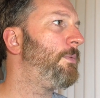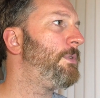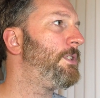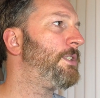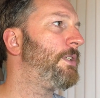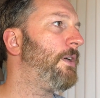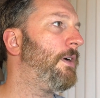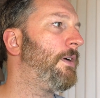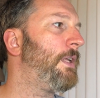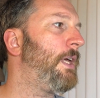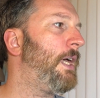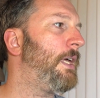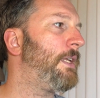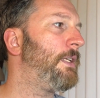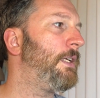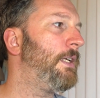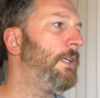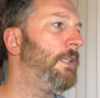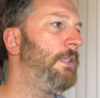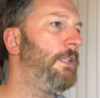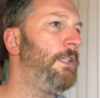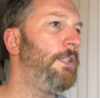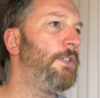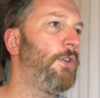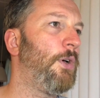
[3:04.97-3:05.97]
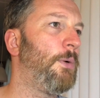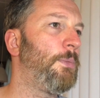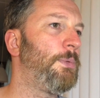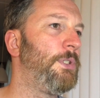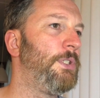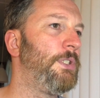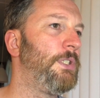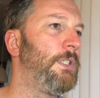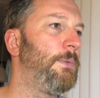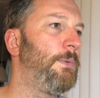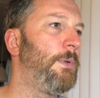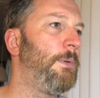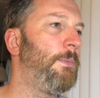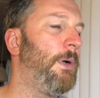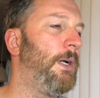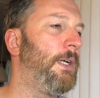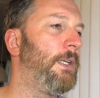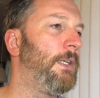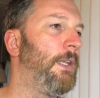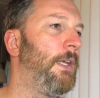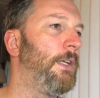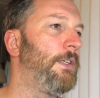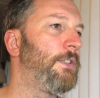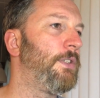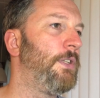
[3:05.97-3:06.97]
we start adding in these options that we
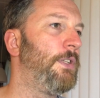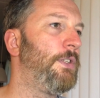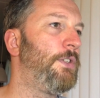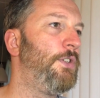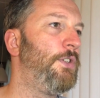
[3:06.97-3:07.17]
might like. So the